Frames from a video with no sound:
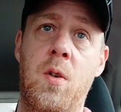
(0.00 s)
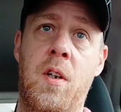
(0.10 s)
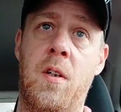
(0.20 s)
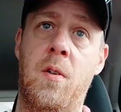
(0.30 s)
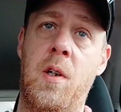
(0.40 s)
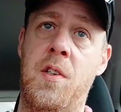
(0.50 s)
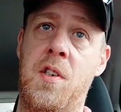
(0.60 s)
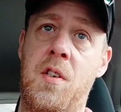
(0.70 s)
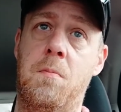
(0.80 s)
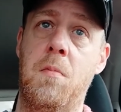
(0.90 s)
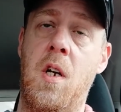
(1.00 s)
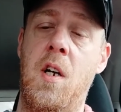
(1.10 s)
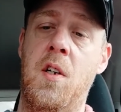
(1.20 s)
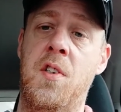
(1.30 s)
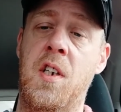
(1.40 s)
you know, it's
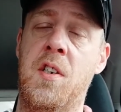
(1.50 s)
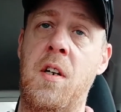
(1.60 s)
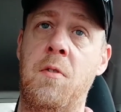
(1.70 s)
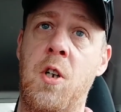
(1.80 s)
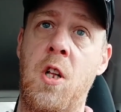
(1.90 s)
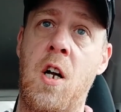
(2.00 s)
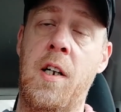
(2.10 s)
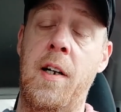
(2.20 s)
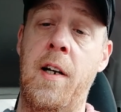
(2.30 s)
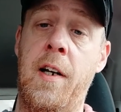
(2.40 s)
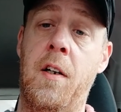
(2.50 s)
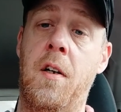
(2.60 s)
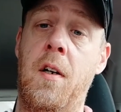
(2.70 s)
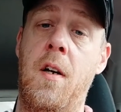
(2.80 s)
six, seven o'clock at night.